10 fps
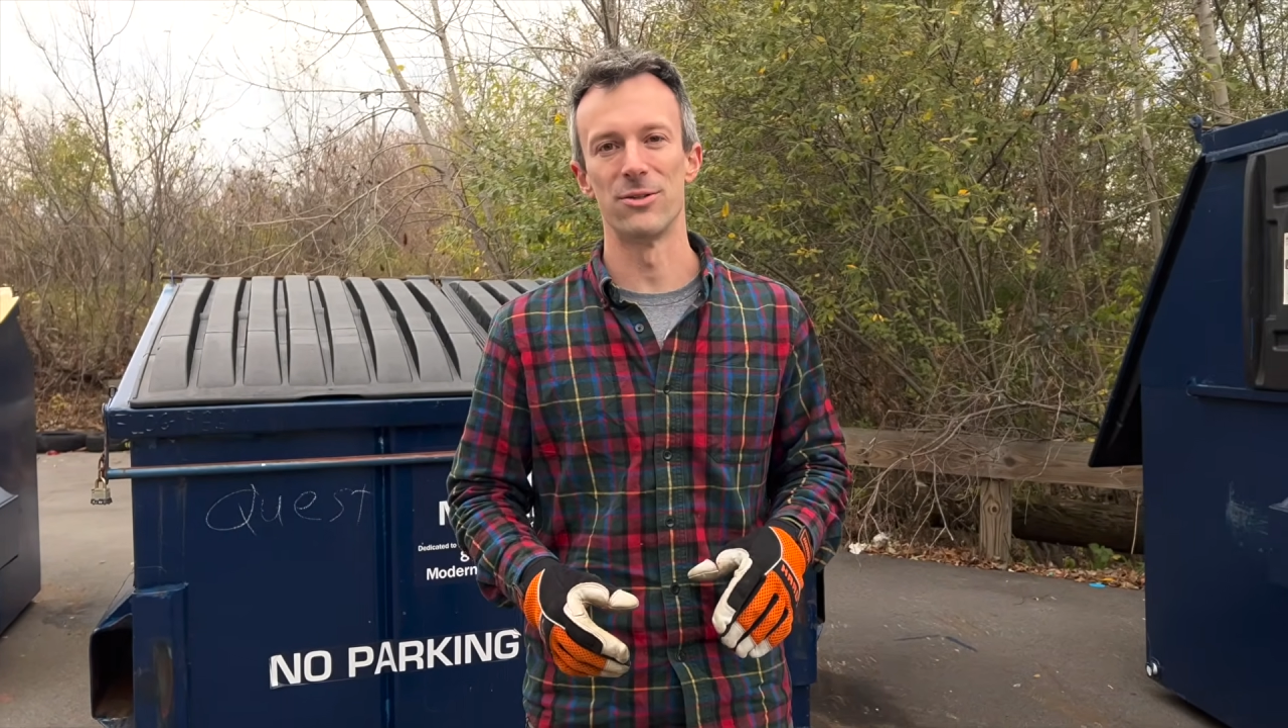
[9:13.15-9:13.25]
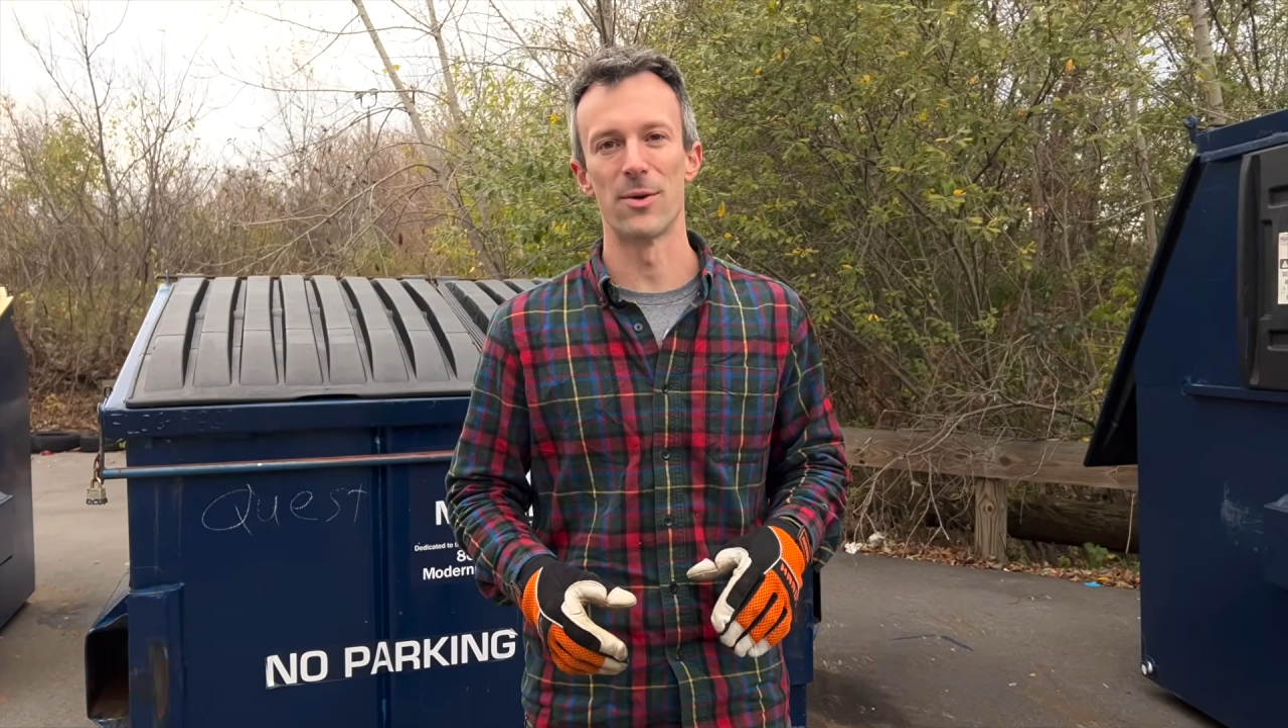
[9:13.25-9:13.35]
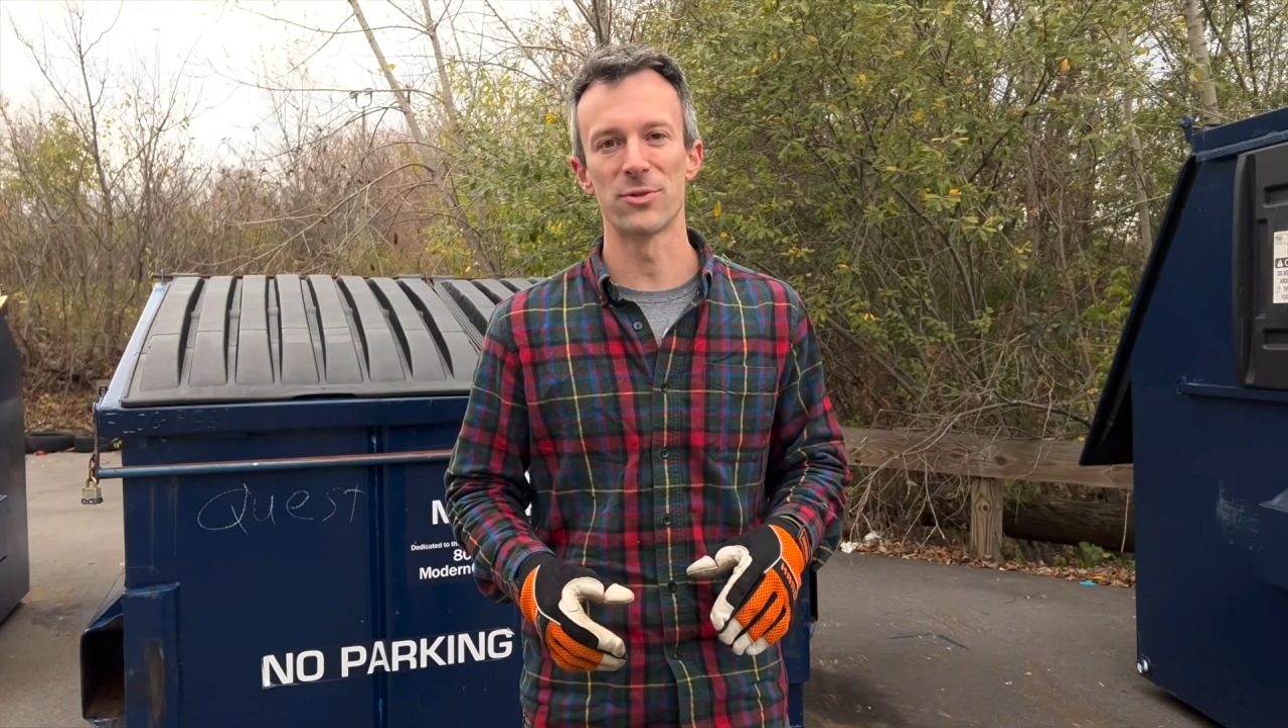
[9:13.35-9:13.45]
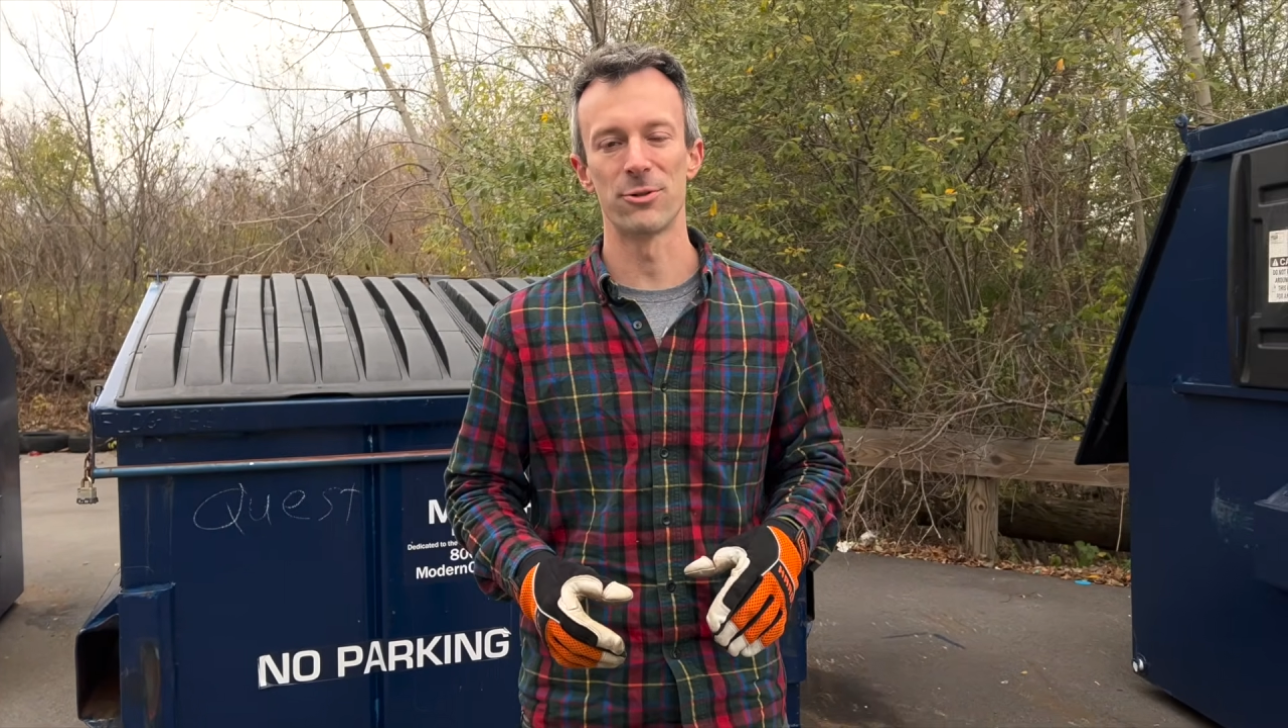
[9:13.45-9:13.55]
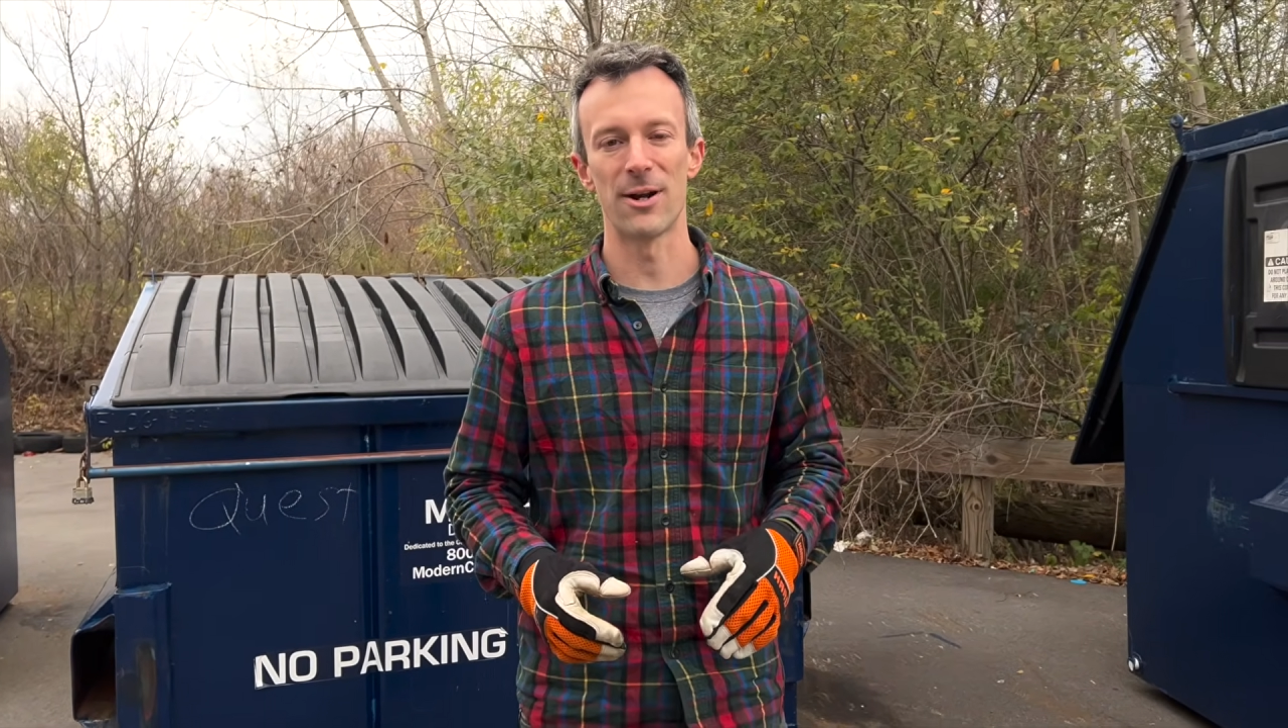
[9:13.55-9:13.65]

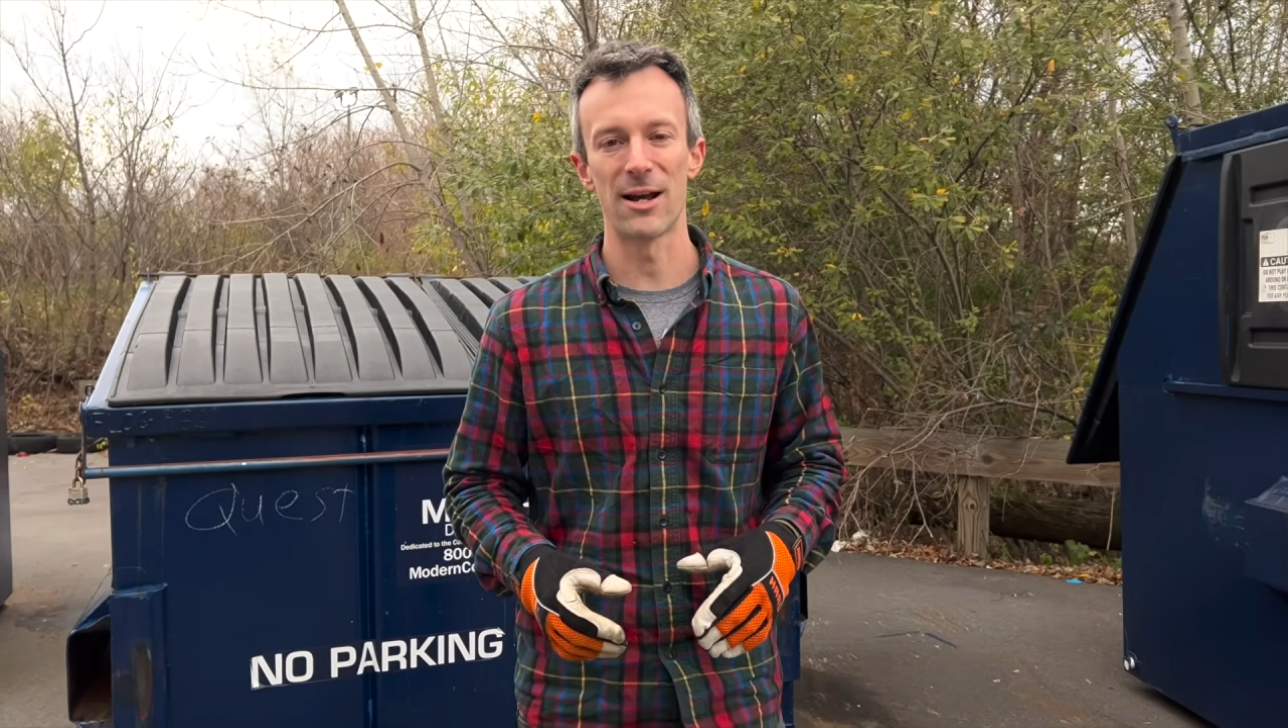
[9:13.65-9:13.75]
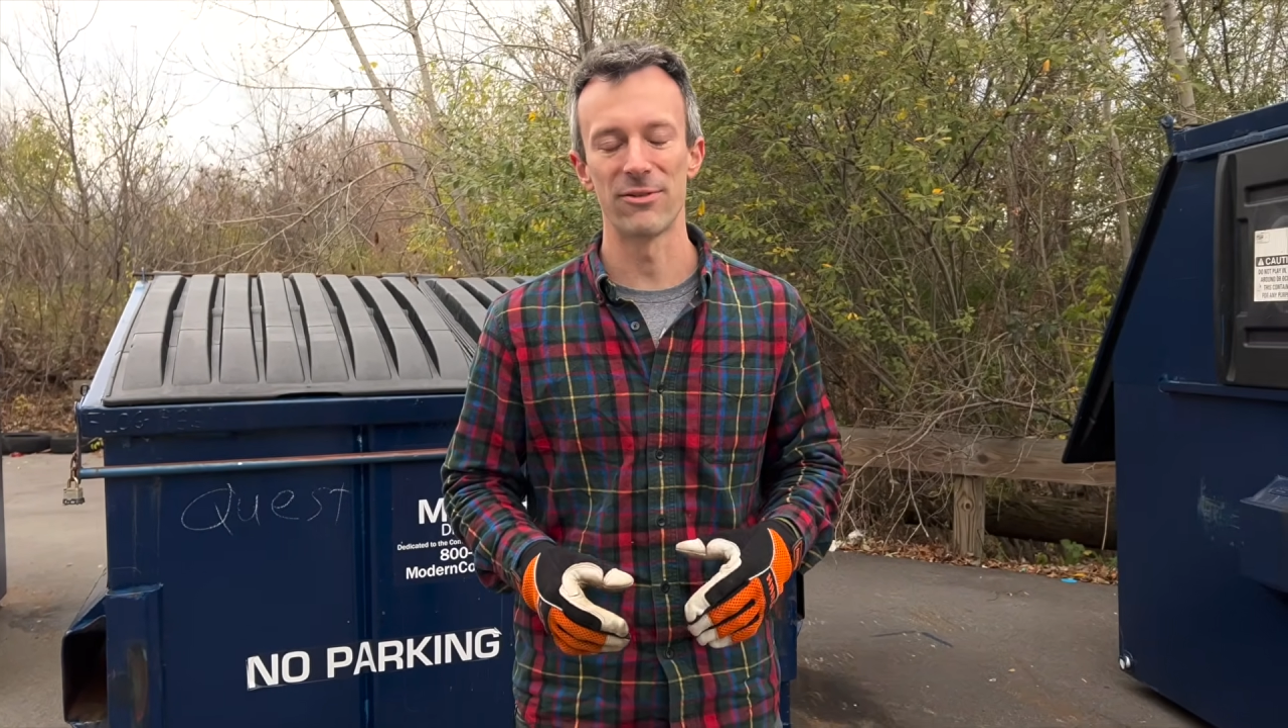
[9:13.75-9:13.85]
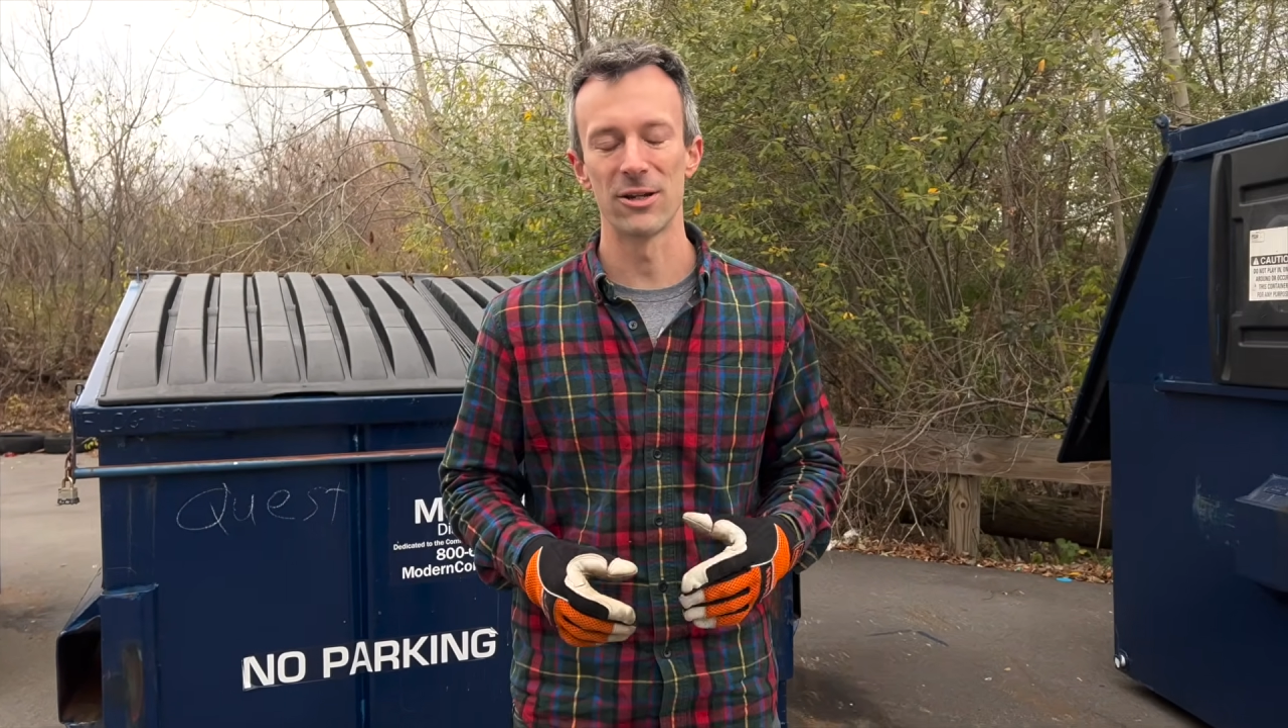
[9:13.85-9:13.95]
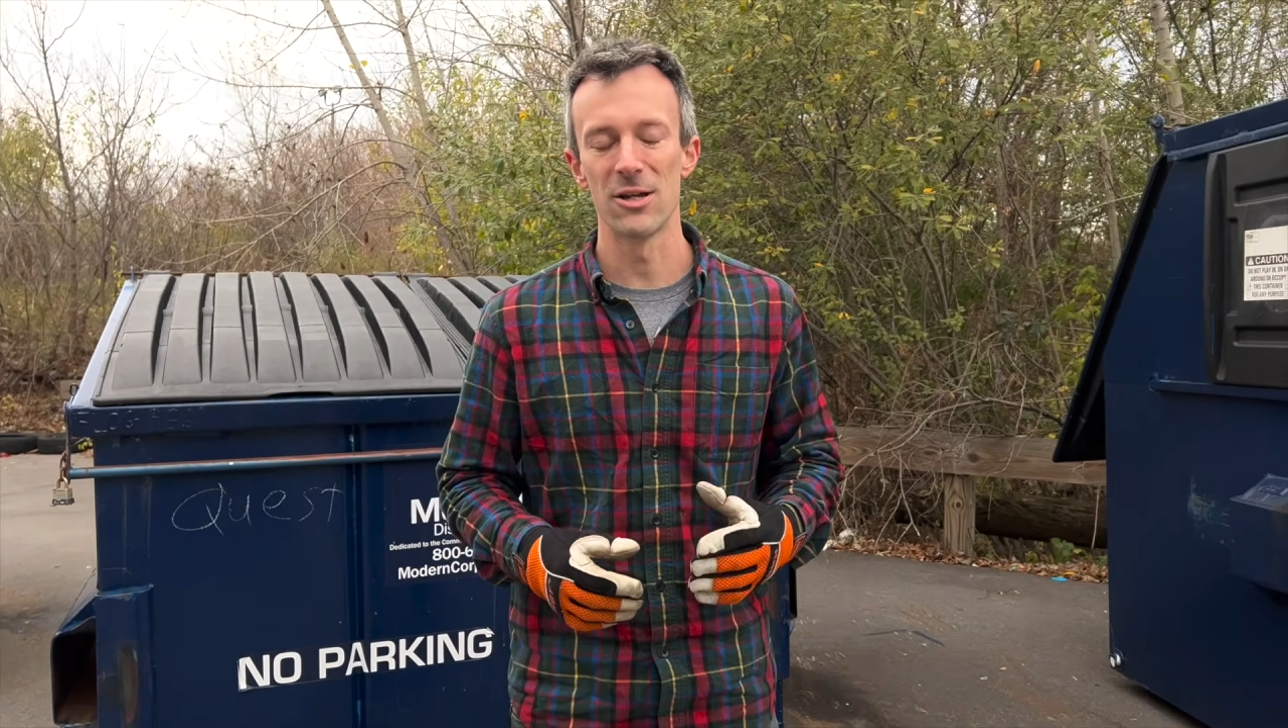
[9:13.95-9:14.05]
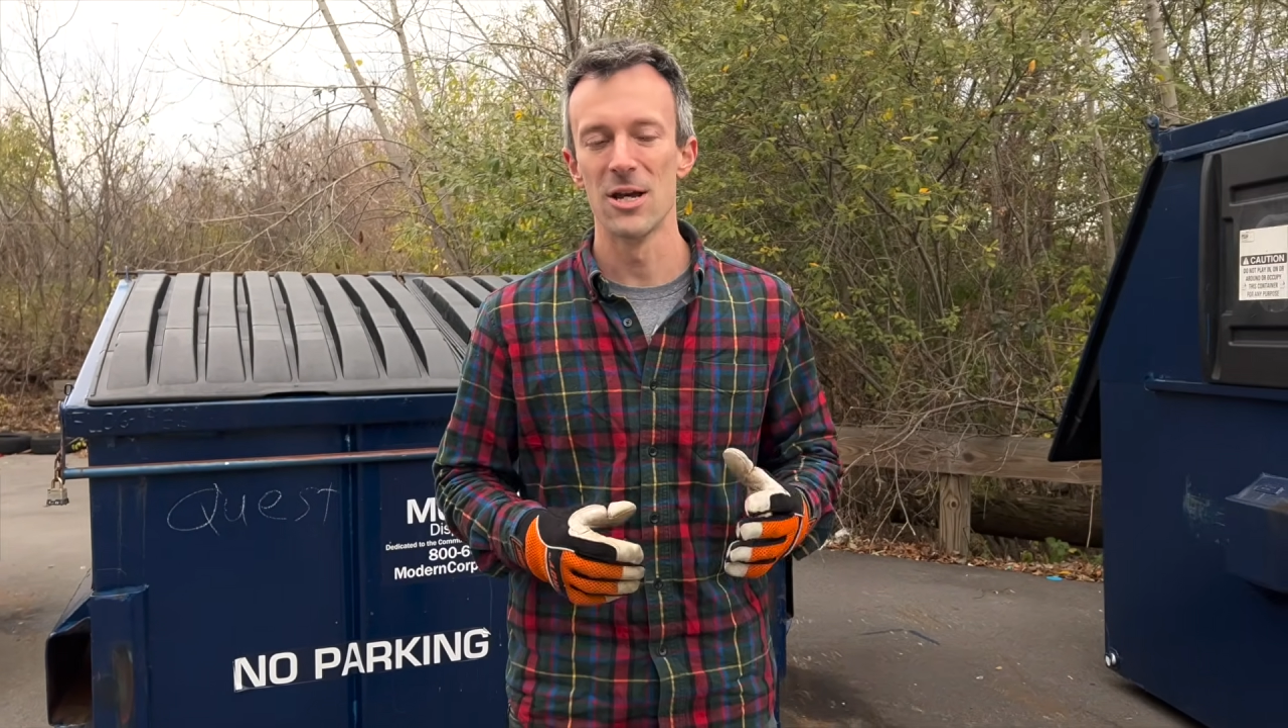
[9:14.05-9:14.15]
dumpster
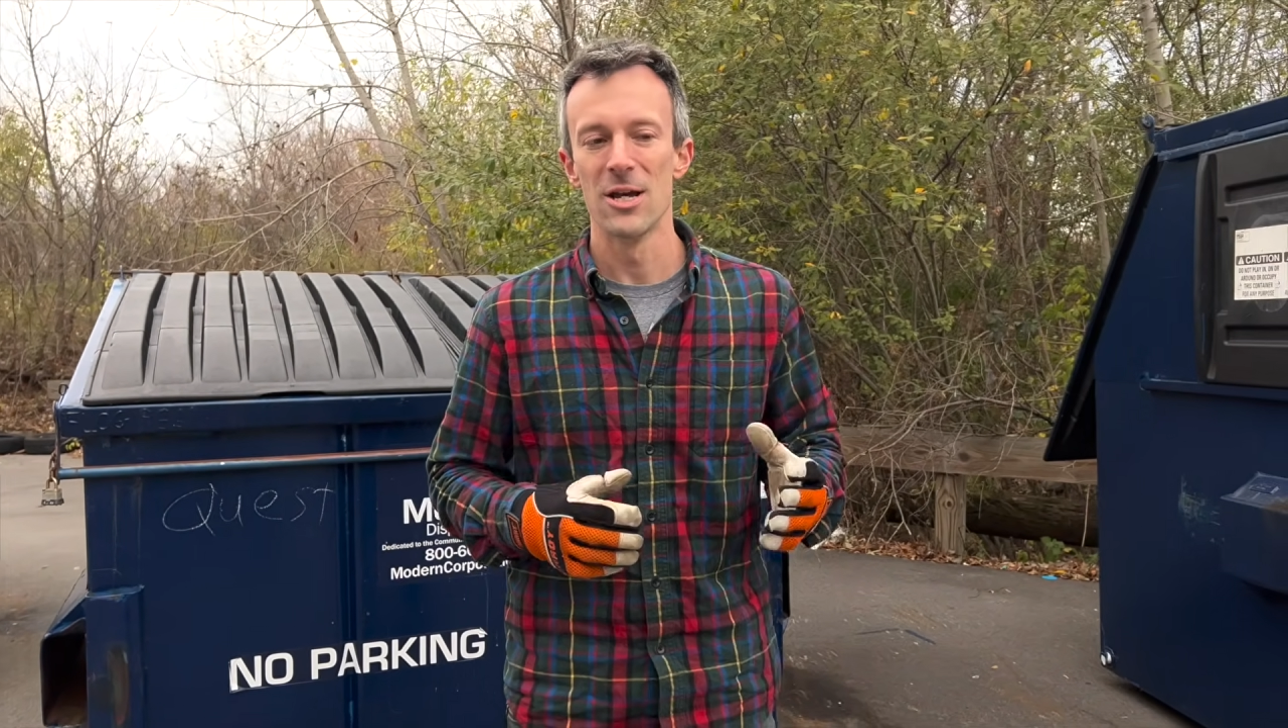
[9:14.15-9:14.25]
diving.